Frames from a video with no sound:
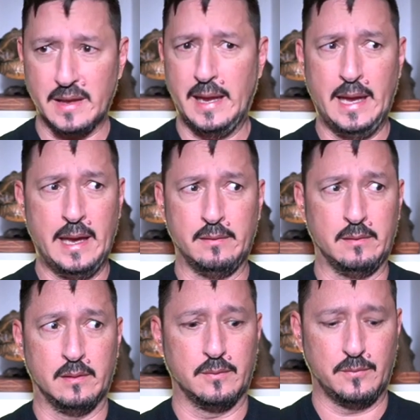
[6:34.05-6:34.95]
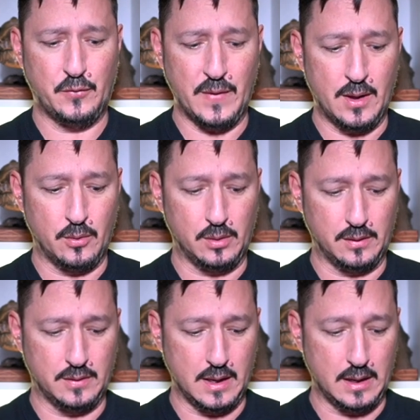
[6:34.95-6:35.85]
and found
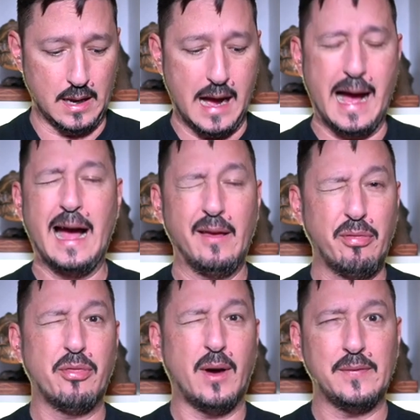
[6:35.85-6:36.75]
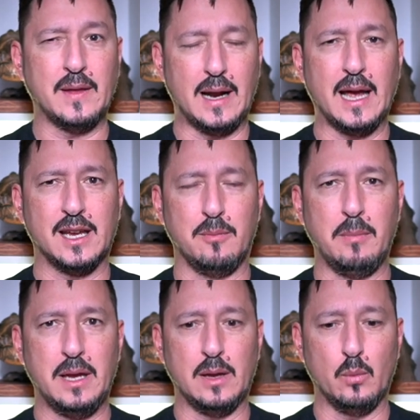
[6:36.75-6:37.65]
that I thought that I could
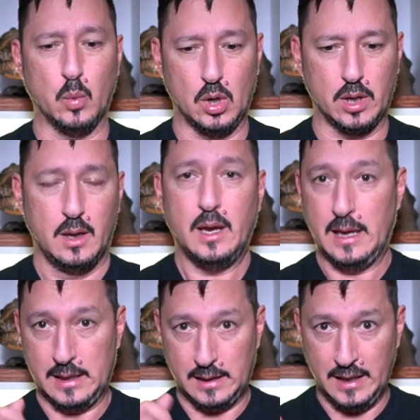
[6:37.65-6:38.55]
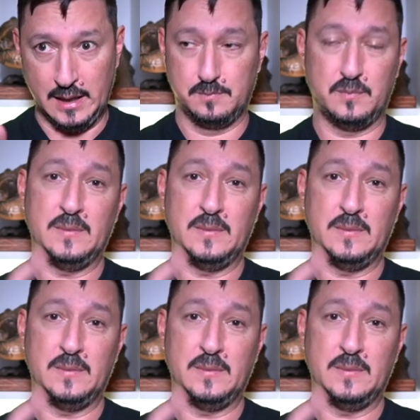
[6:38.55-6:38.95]
make it work, and I did.